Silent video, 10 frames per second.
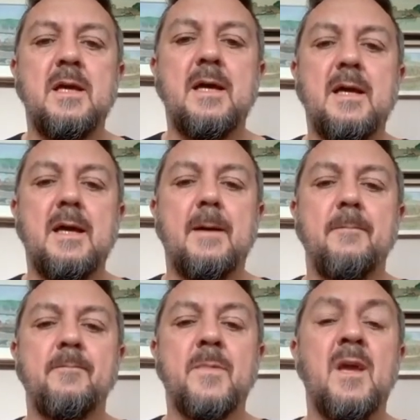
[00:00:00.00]

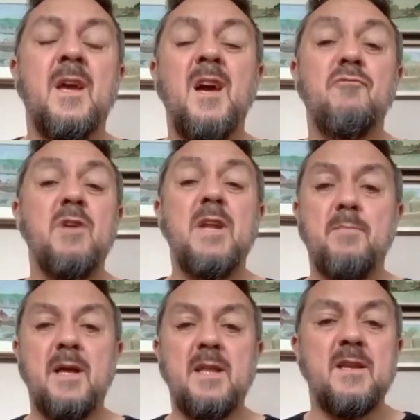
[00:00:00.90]
And really,
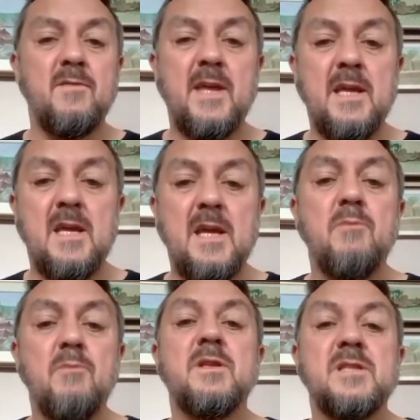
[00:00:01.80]
by the end of that year,
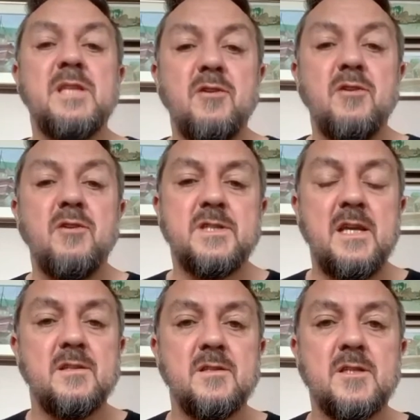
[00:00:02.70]
we'd seen all the
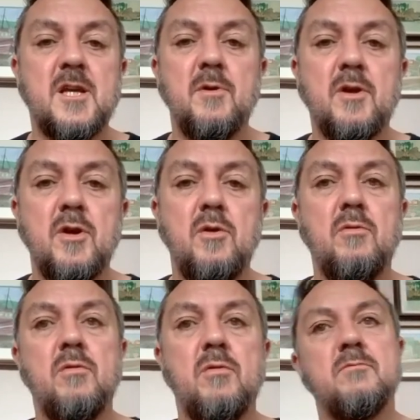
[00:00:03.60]
seasons come and
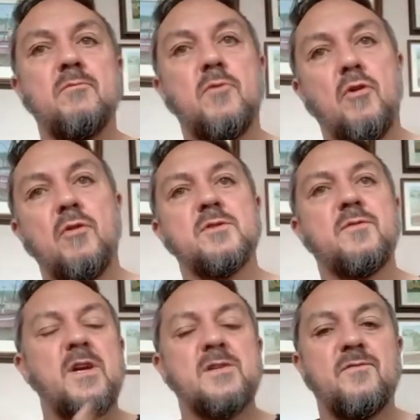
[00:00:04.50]
go, all those
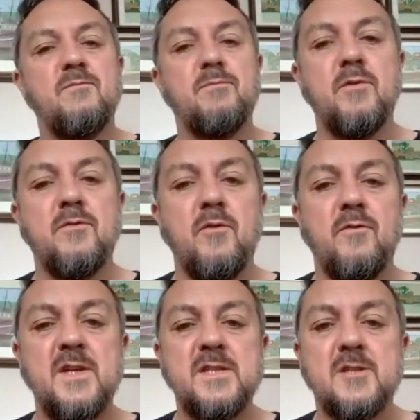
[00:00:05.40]
fresh, beautiful
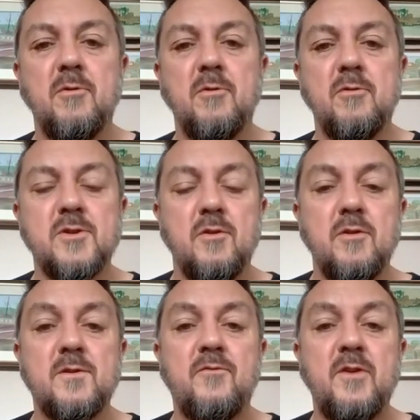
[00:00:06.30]
vegetables, all
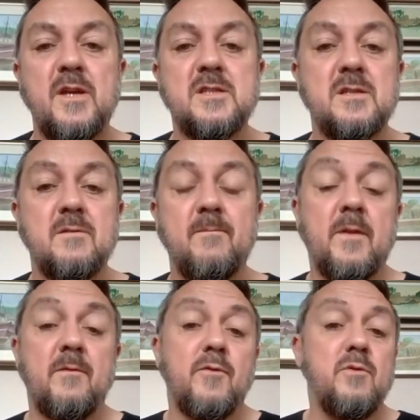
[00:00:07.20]
those fresh
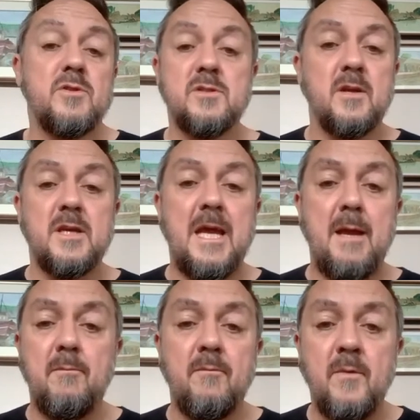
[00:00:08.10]
fruits that
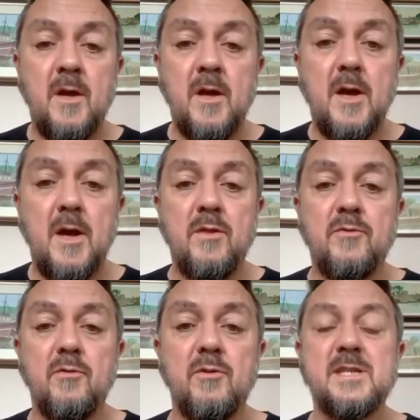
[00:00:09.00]
came and went
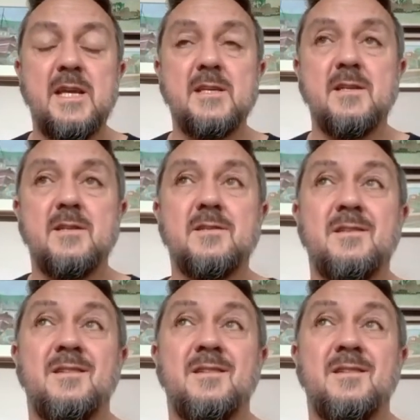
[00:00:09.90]
through the seasons,